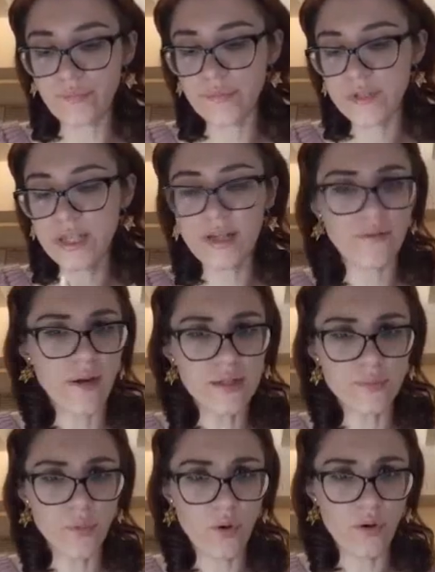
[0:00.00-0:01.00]
take
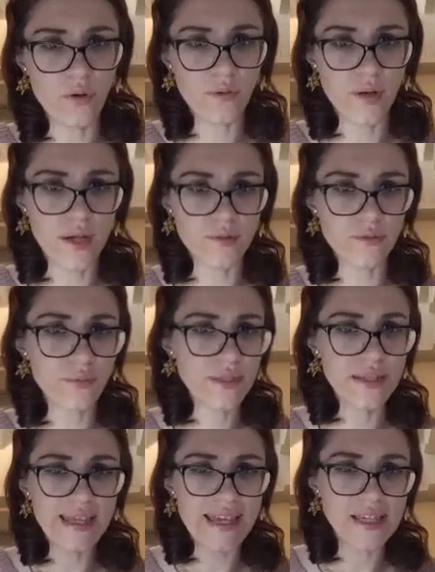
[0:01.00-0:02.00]
one more kind of
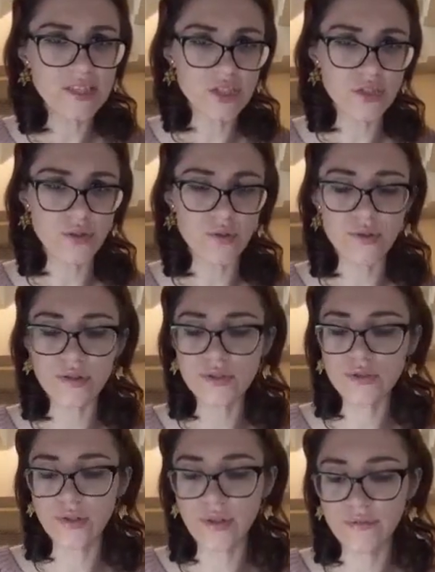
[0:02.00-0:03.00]
medication
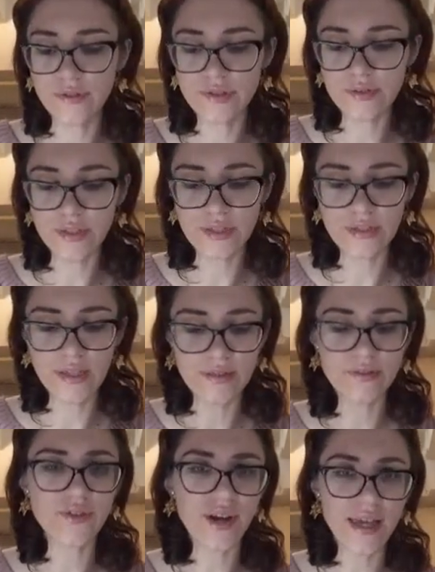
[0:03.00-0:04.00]
course or everything
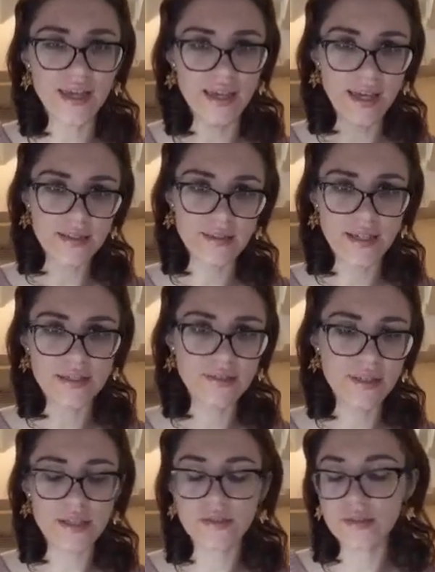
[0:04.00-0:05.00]
and try again
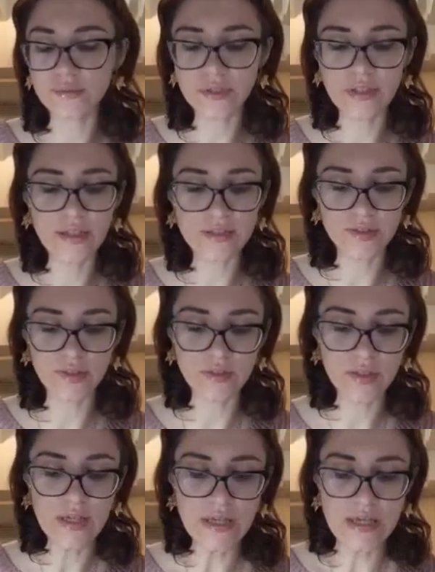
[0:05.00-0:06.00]
next year, something like this.
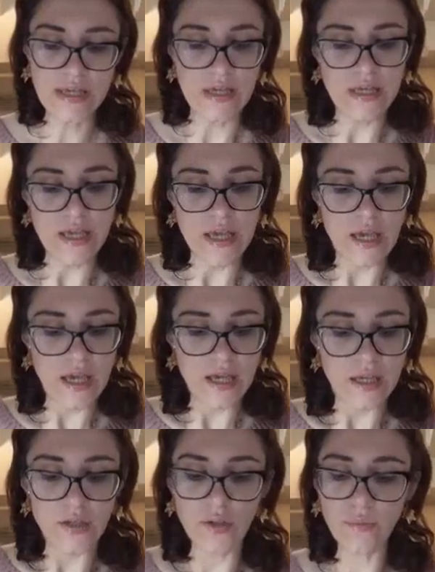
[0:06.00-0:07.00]

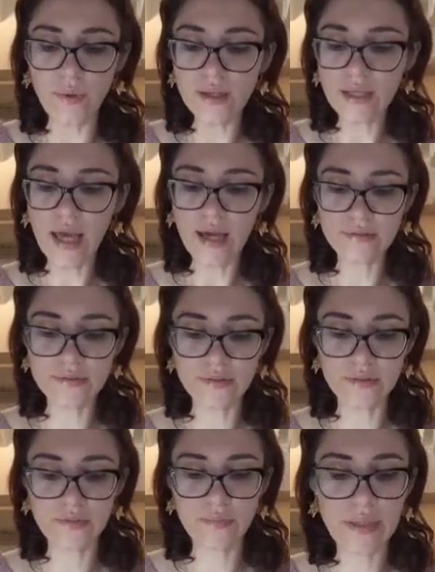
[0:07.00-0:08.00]
You might have
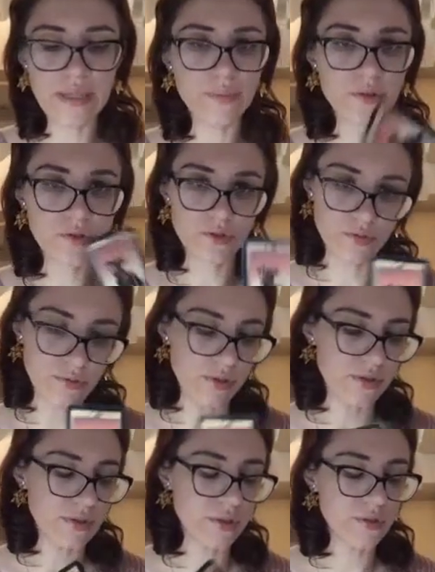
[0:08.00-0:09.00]
this baby
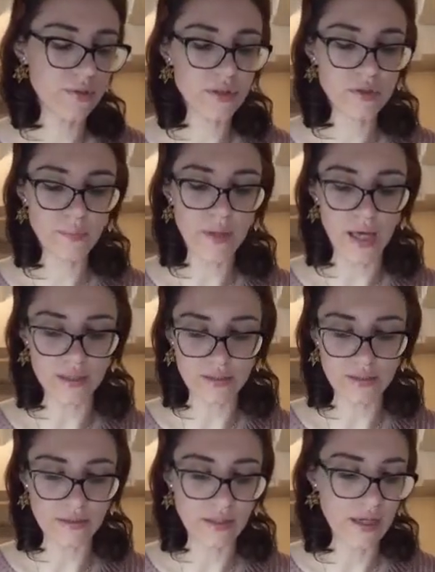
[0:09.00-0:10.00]
sooner than you expect,
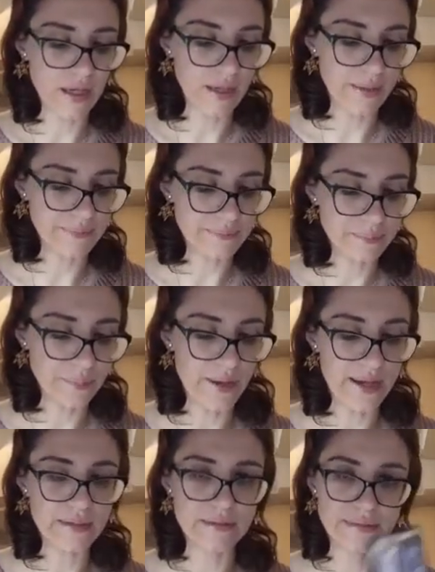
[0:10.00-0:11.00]

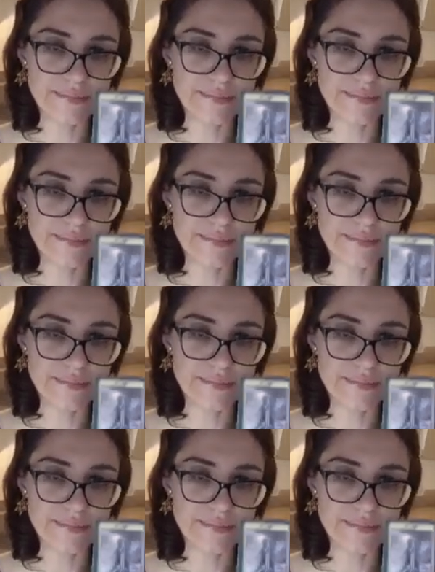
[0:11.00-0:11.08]
but